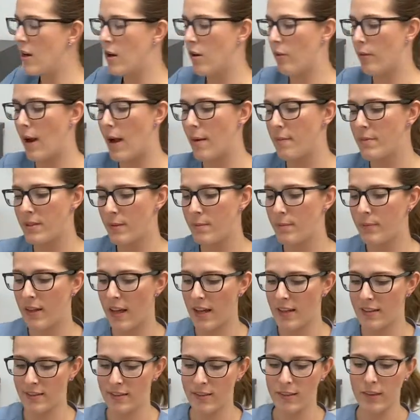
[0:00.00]
wrapped in
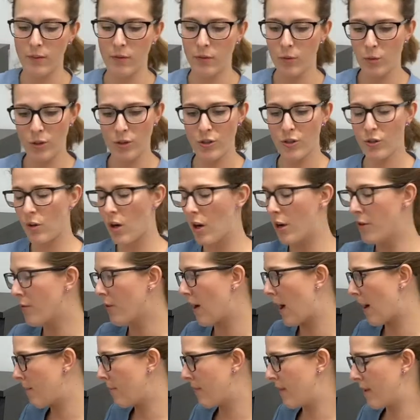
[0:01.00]
plastic. Of course, you'll
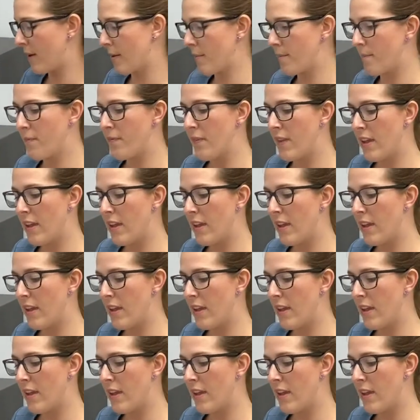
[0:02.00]
unwrap them.